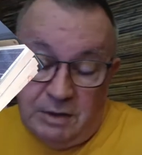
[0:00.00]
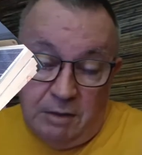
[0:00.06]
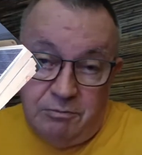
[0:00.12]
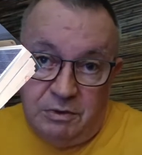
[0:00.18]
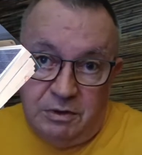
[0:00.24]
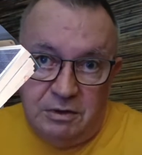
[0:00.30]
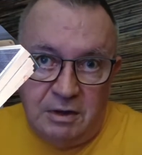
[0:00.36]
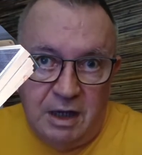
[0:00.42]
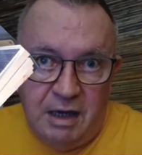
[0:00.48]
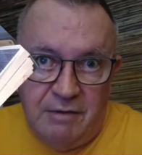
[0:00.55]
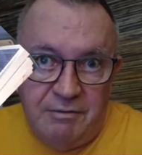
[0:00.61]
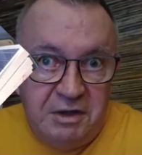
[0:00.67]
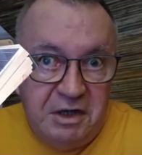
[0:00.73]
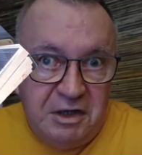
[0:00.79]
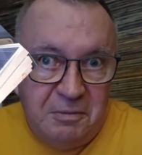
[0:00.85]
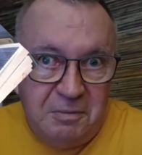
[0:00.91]
I
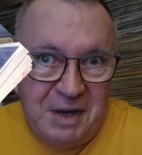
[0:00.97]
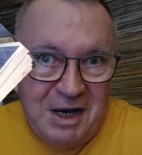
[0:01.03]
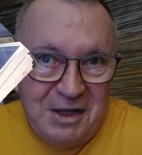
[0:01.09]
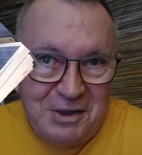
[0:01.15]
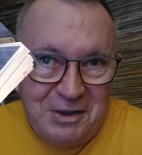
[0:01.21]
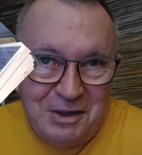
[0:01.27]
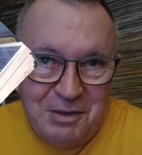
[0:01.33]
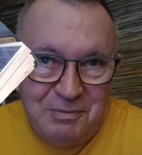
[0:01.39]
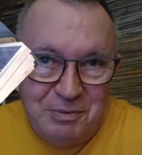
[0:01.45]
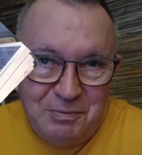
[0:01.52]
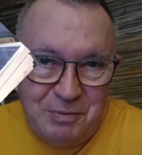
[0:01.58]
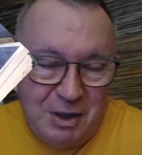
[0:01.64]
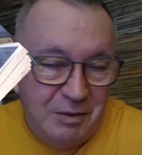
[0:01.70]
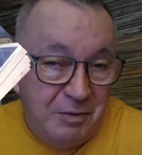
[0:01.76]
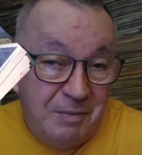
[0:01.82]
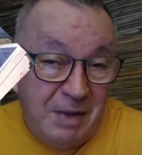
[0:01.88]
haven't done the math on it,
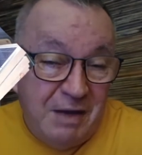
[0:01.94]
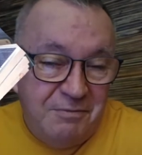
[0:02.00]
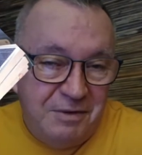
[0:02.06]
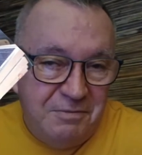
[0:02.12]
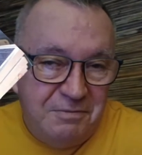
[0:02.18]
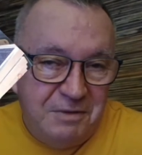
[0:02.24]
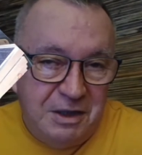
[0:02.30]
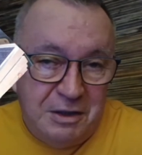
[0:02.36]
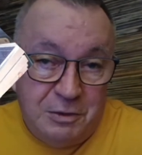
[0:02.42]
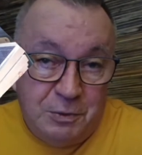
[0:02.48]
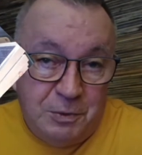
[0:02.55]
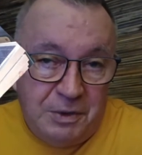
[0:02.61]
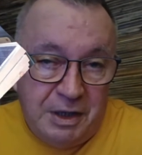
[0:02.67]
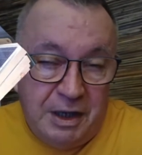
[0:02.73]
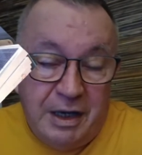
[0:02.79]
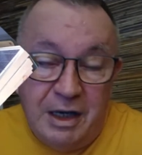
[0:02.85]
probably about
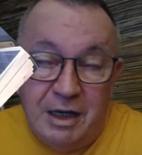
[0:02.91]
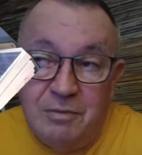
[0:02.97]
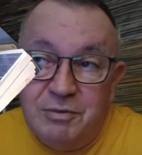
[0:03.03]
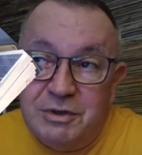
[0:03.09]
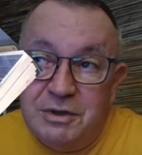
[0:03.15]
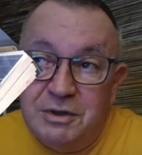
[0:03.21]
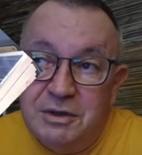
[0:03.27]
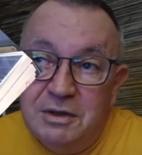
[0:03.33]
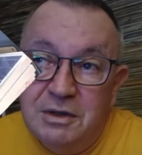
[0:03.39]
15-20 amps